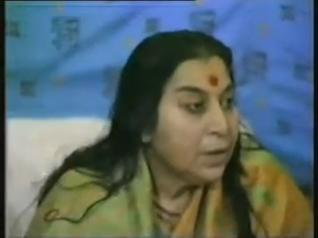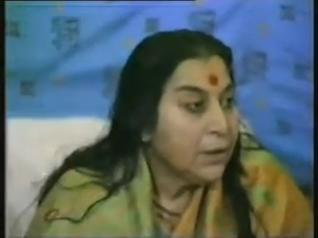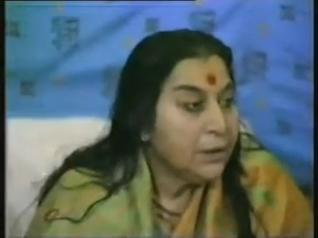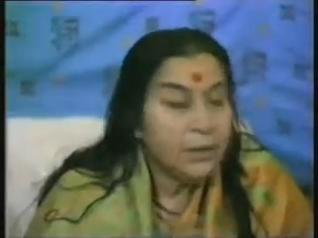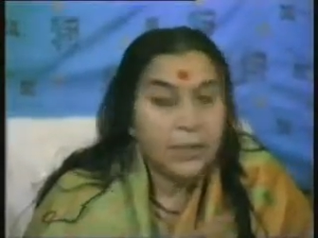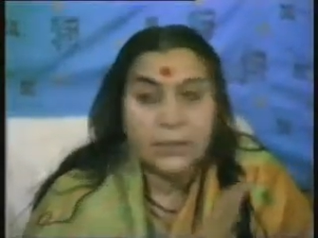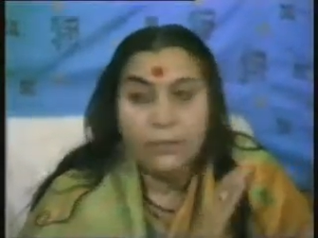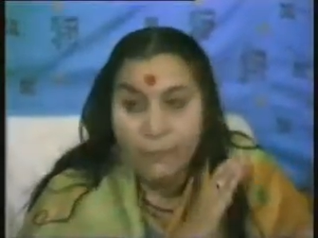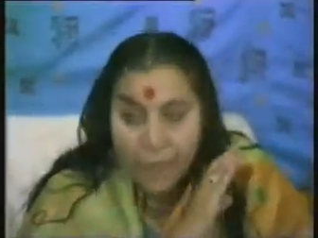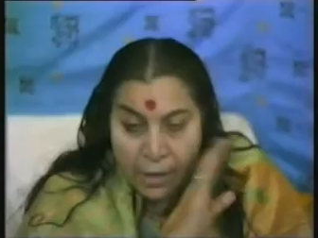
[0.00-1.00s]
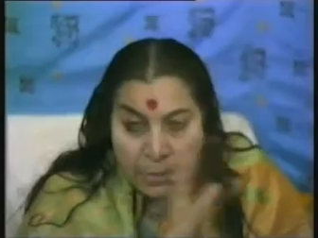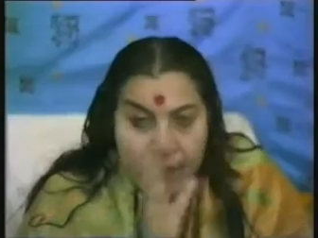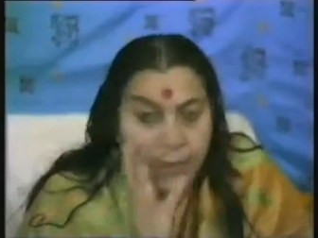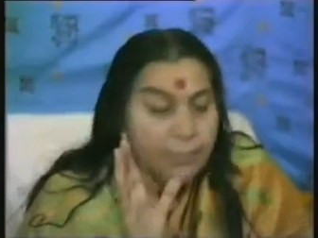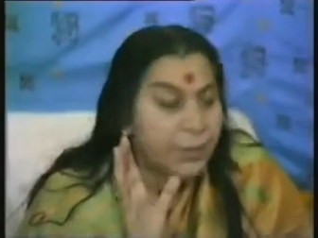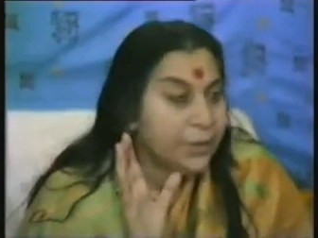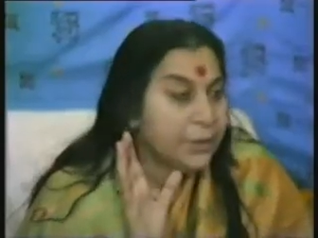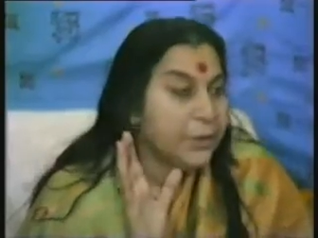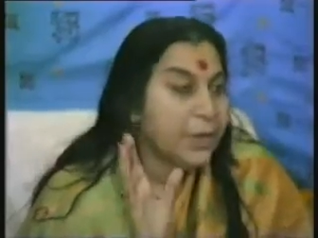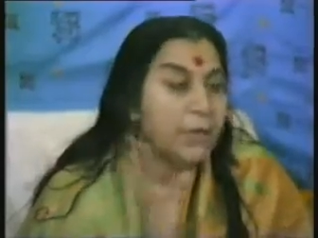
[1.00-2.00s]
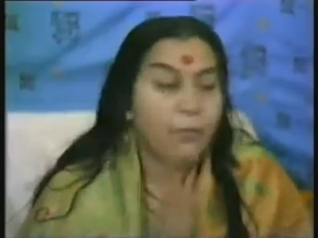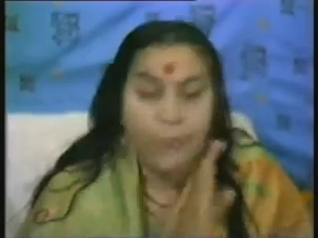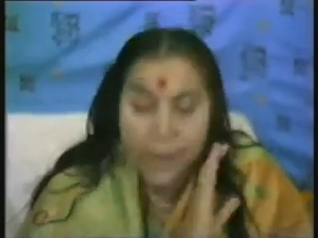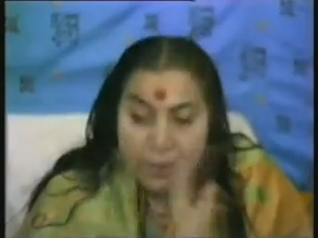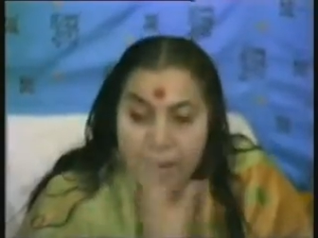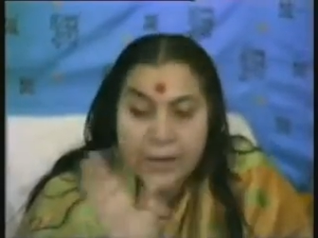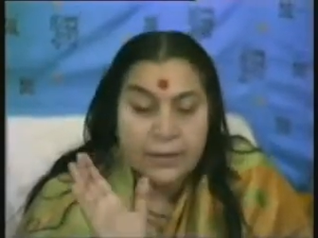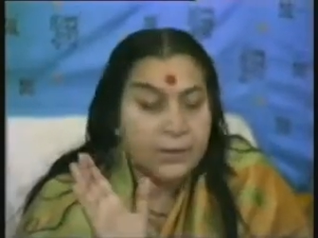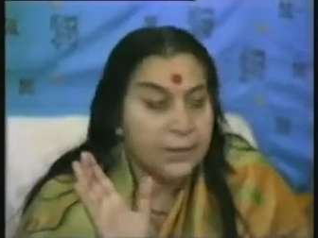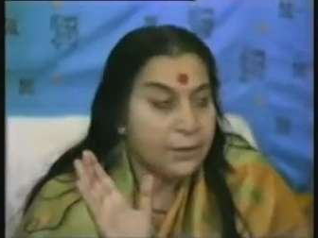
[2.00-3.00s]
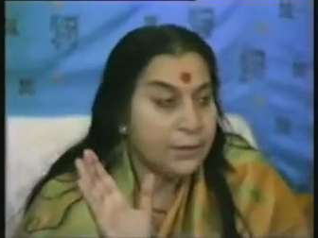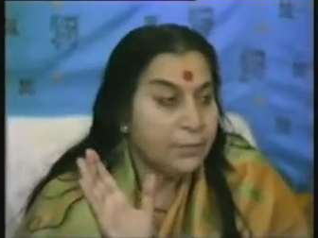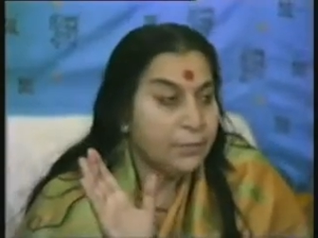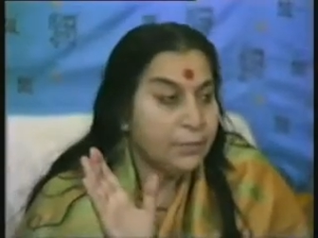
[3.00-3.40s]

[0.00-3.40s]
and it creates a very bad impression and very bad leadership.